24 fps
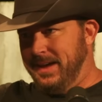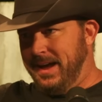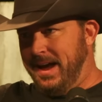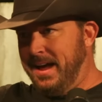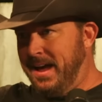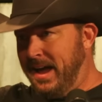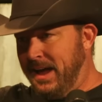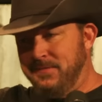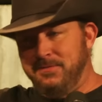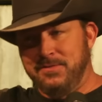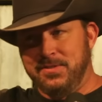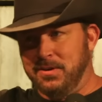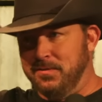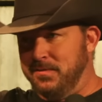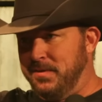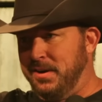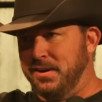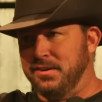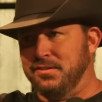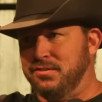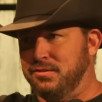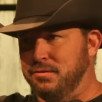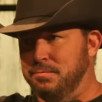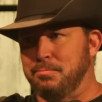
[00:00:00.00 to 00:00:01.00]
I feel
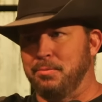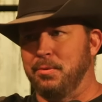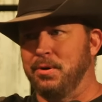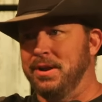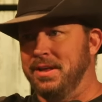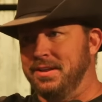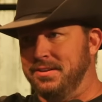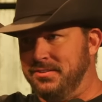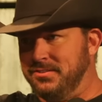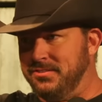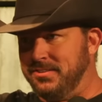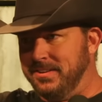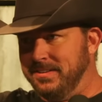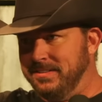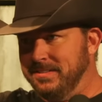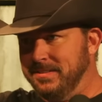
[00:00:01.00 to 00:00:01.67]
very spritzed.